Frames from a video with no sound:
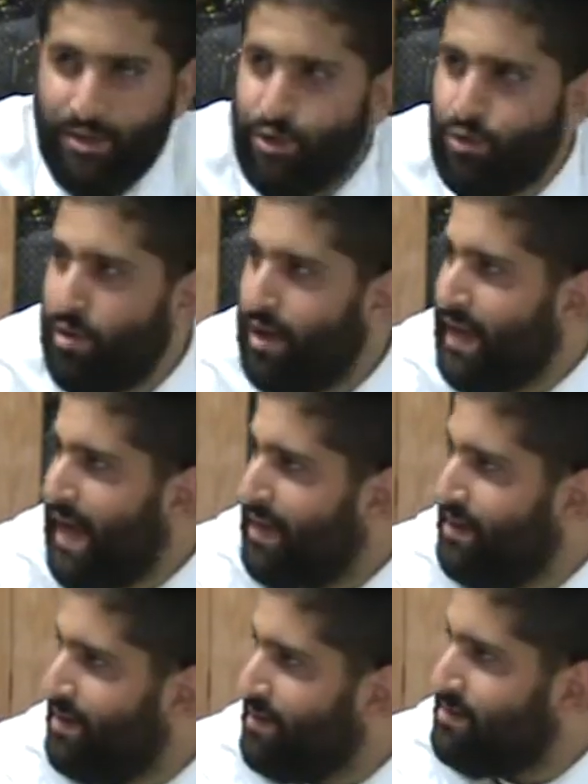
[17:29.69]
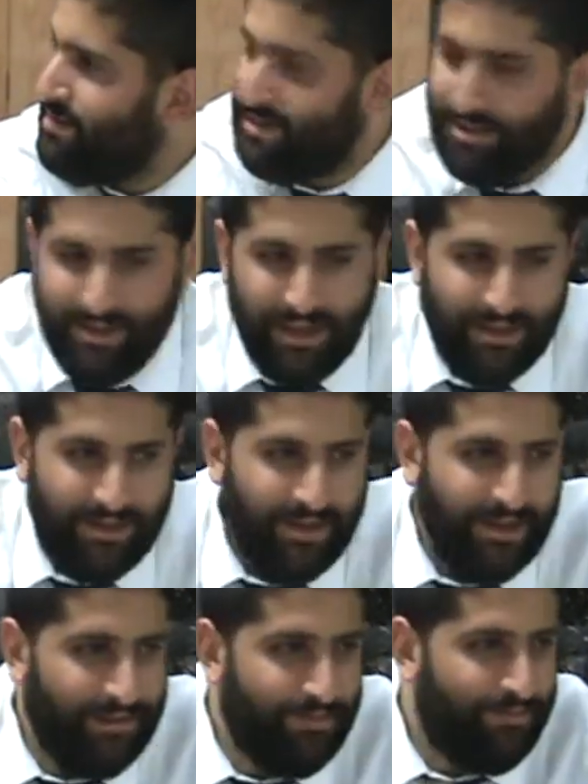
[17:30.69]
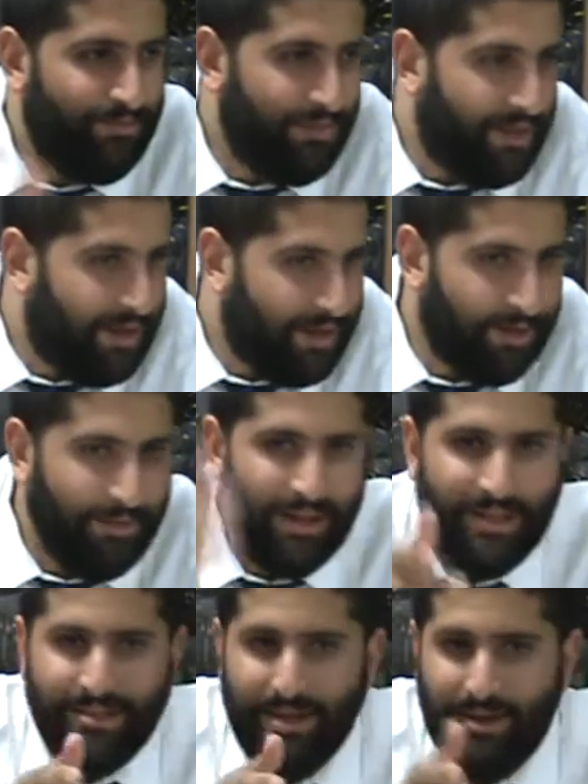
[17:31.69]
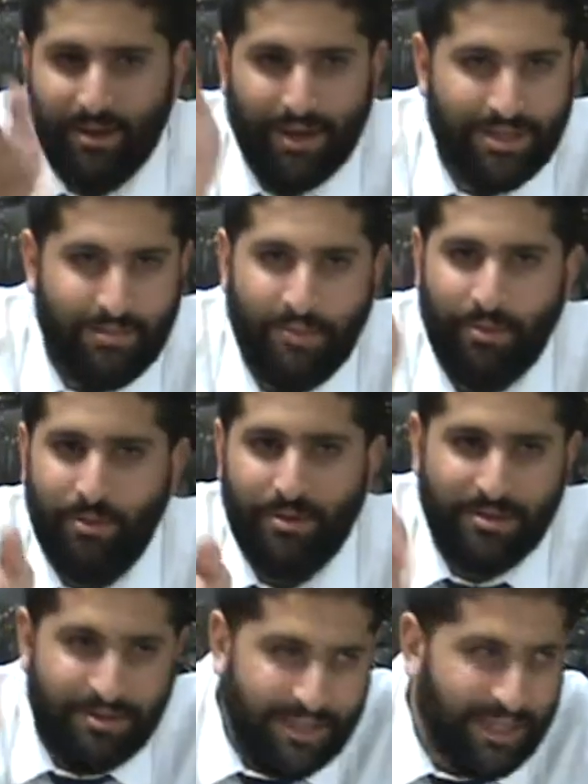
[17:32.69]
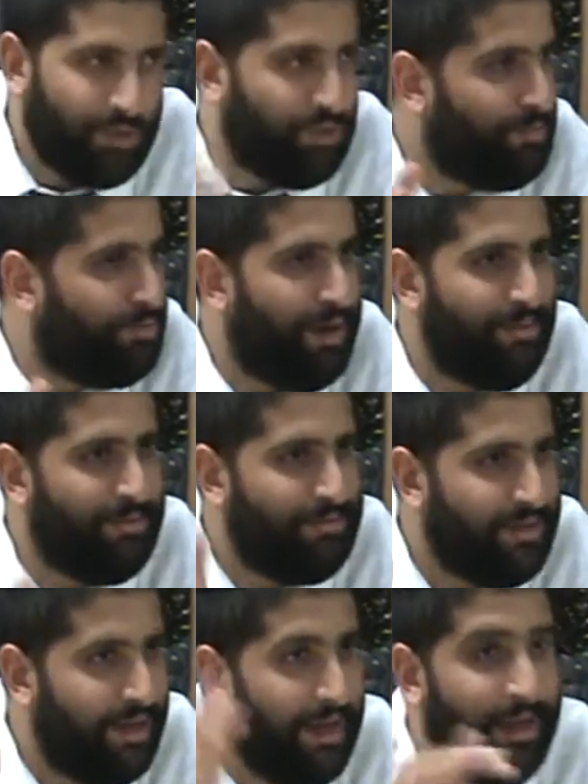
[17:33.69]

drug addicts and all kinds of people with sexual problems.